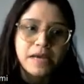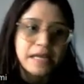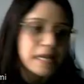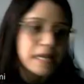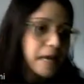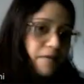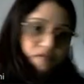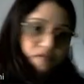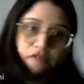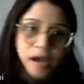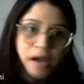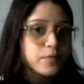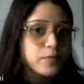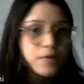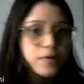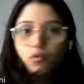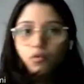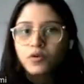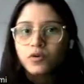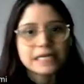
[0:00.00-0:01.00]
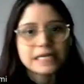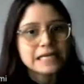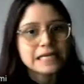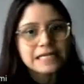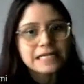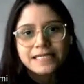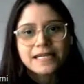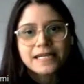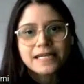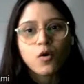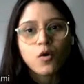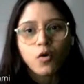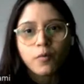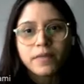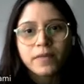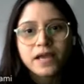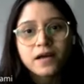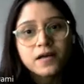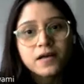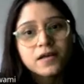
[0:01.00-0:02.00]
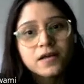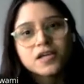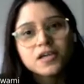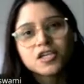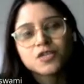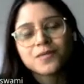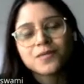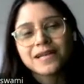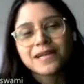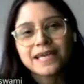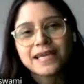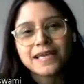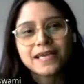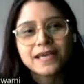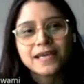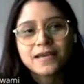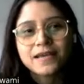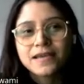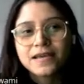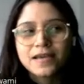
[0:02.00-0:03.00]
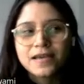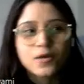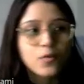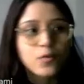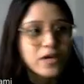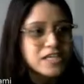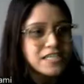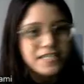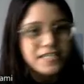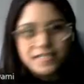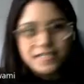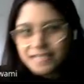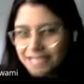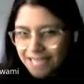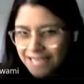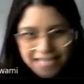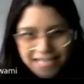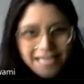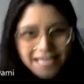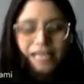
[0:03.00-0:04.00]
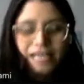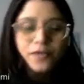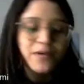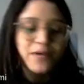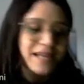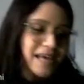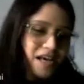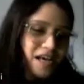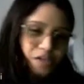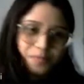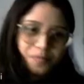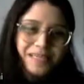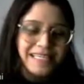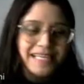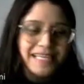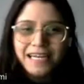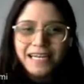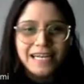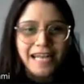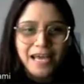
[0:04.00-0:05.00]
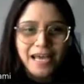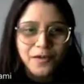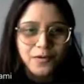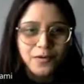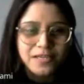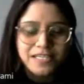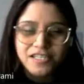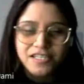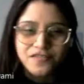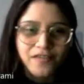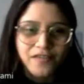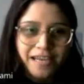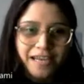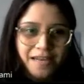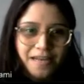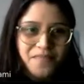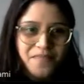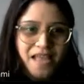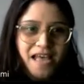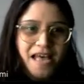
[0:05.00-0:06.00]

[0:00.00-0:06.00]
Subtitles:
and I'm fine with both English and Ohomia. To question in any, you can ask me in any language, it's fine.